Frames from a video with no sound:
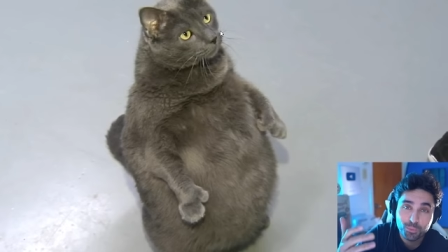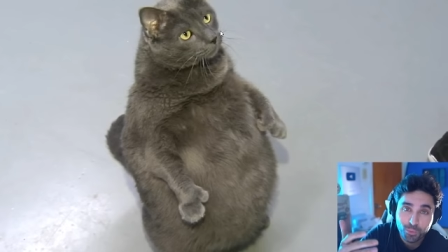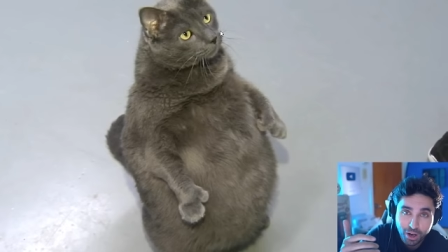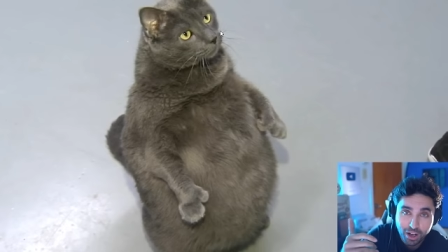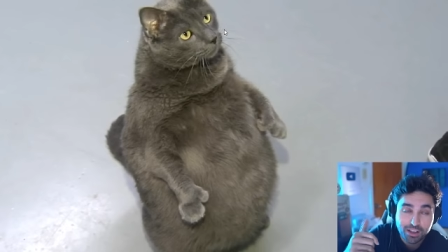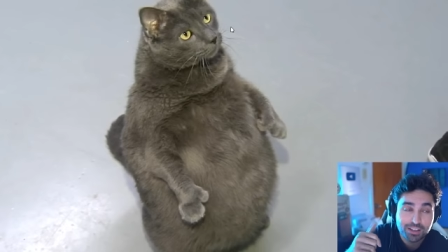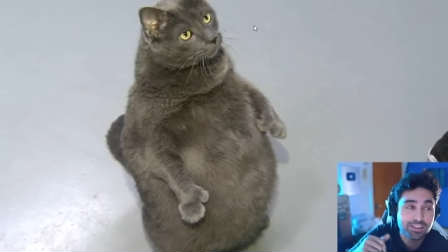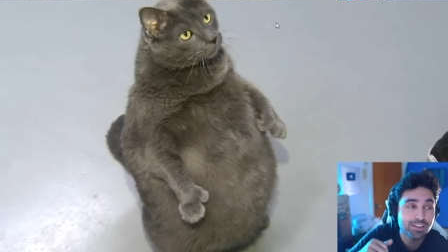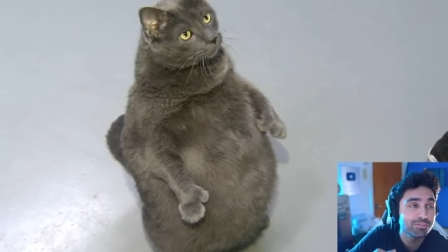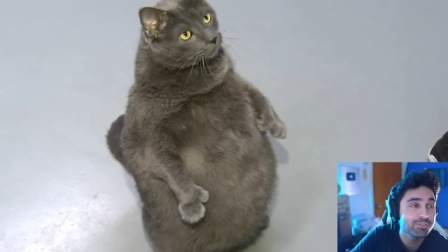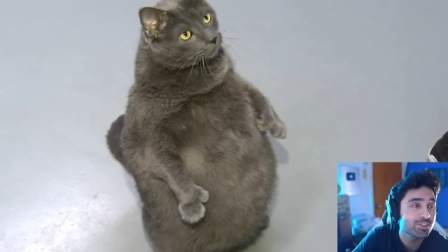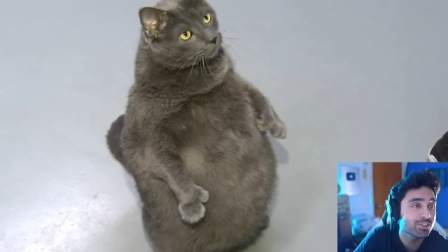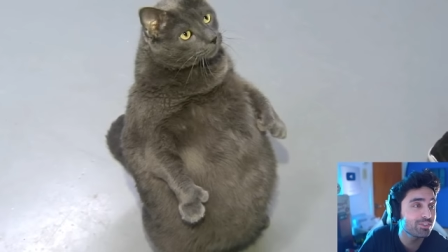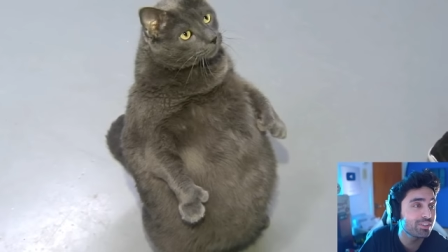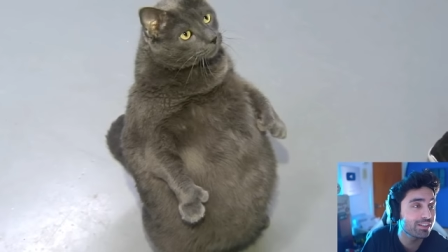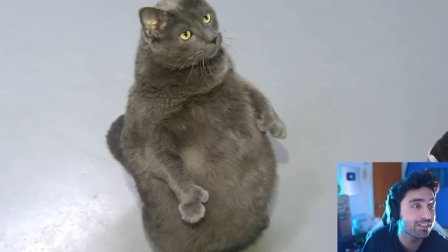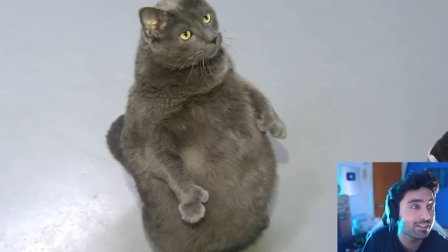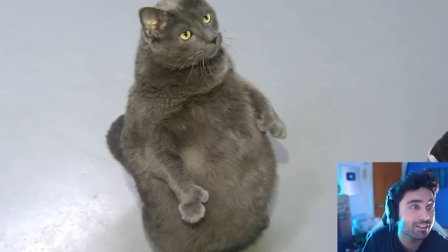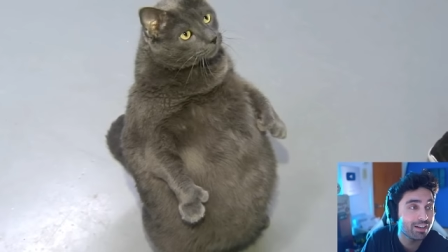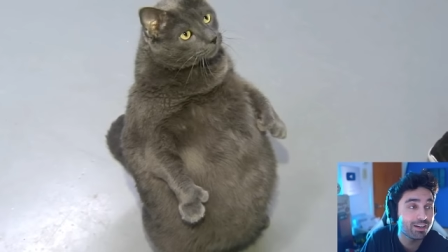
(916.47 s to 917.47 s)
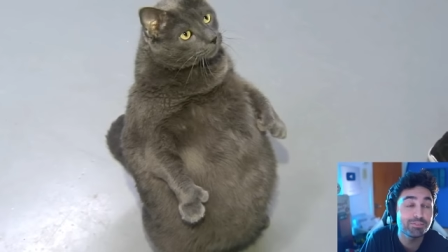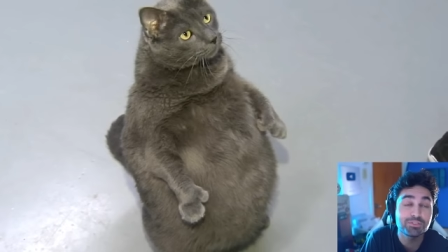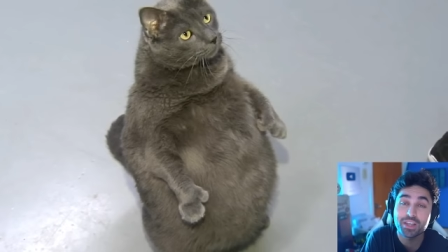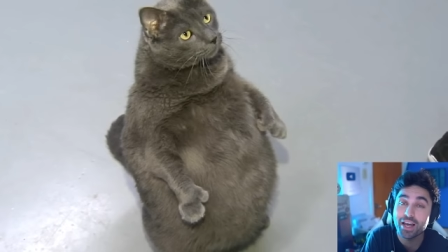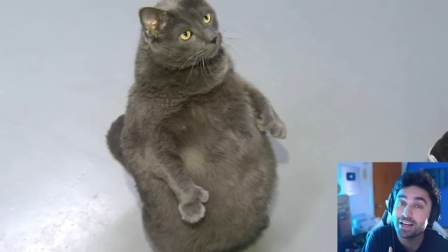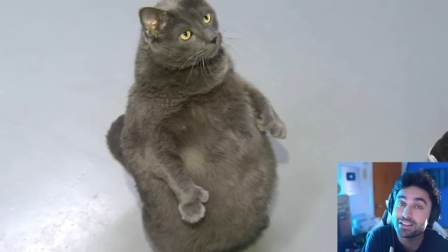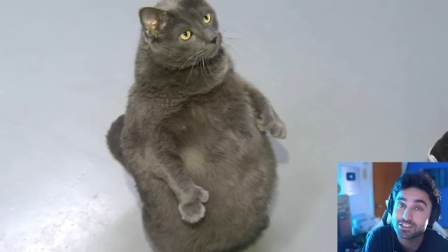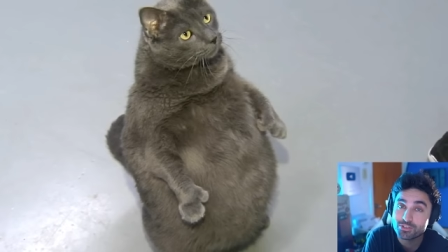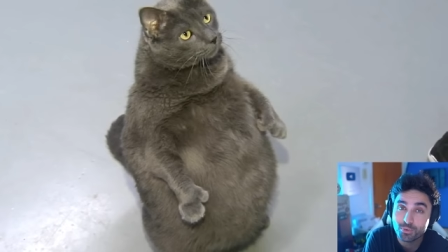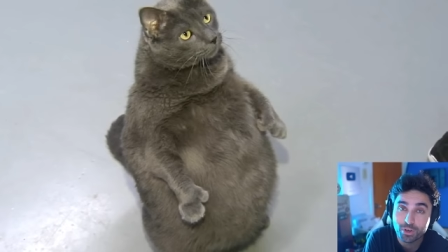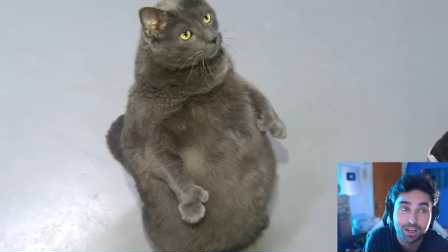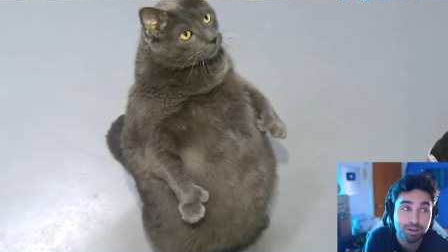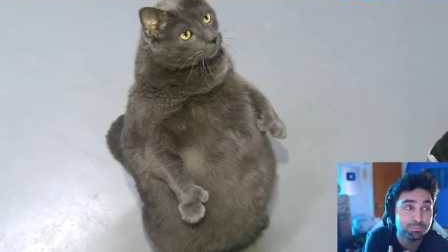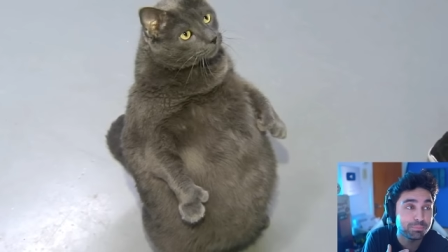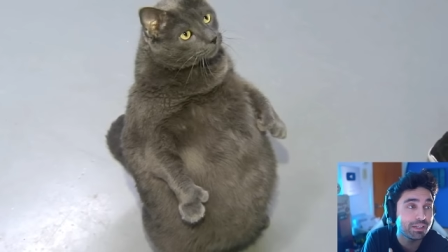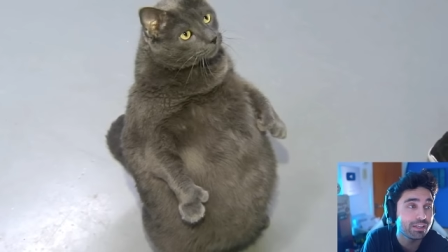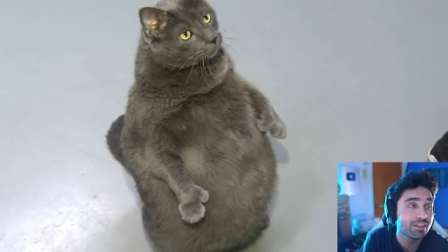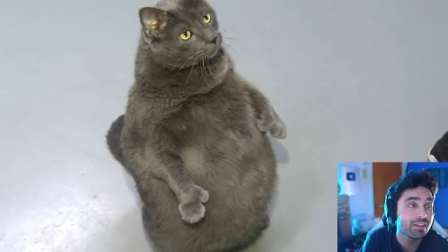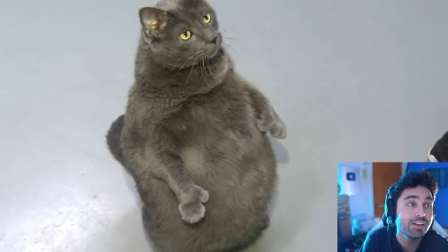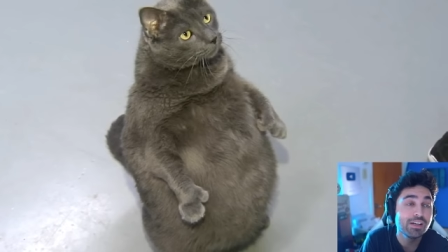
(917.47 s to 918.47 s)
Welcome to the club. That's what I
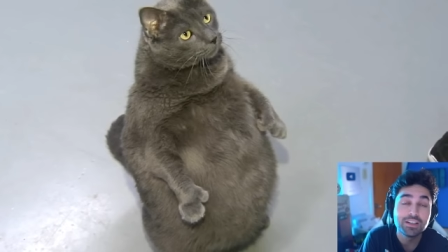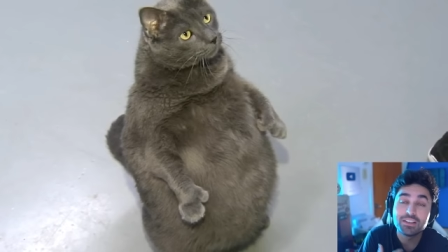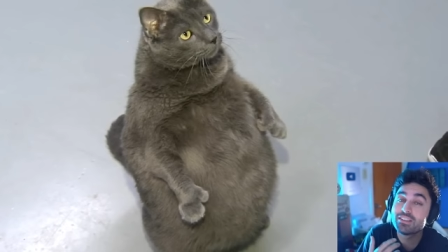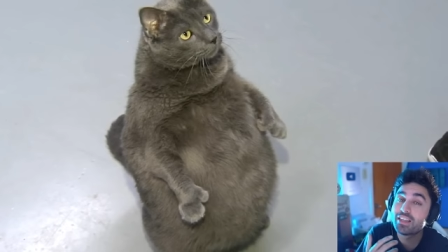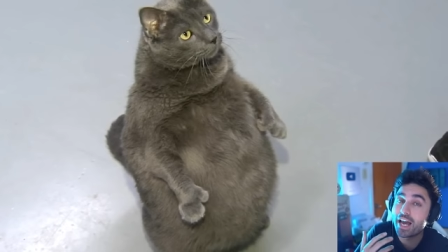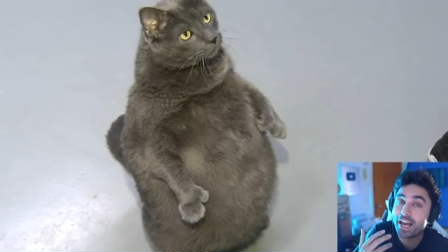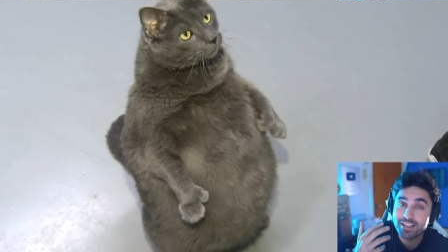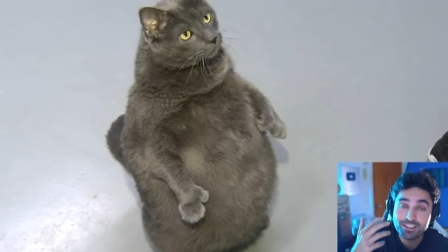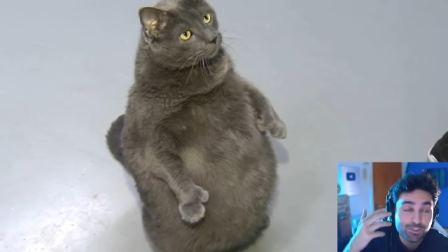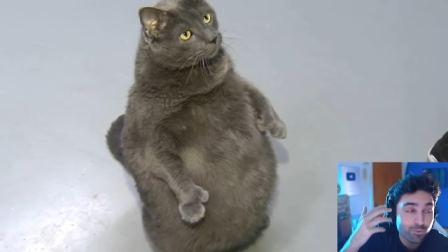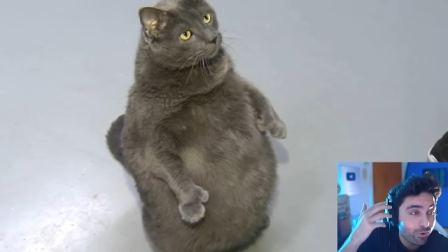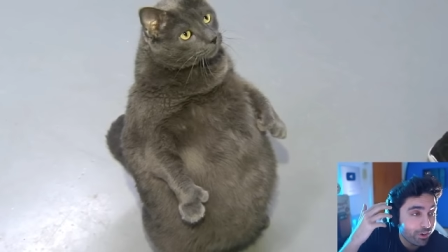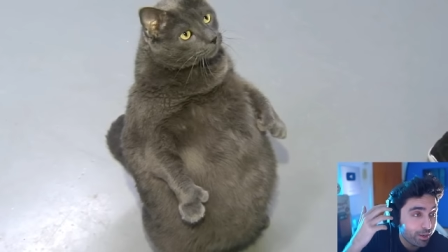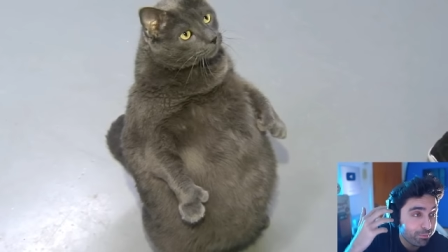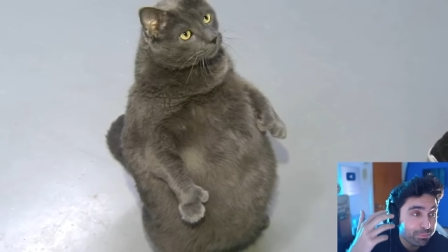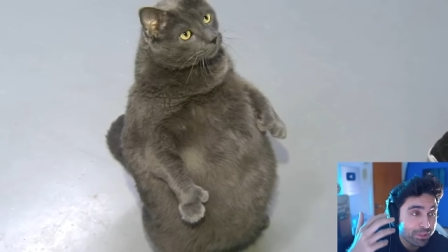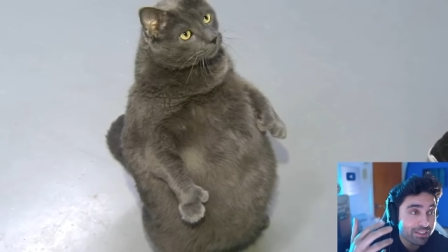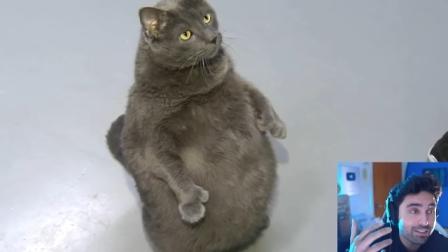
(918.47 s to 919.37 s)
be that's what I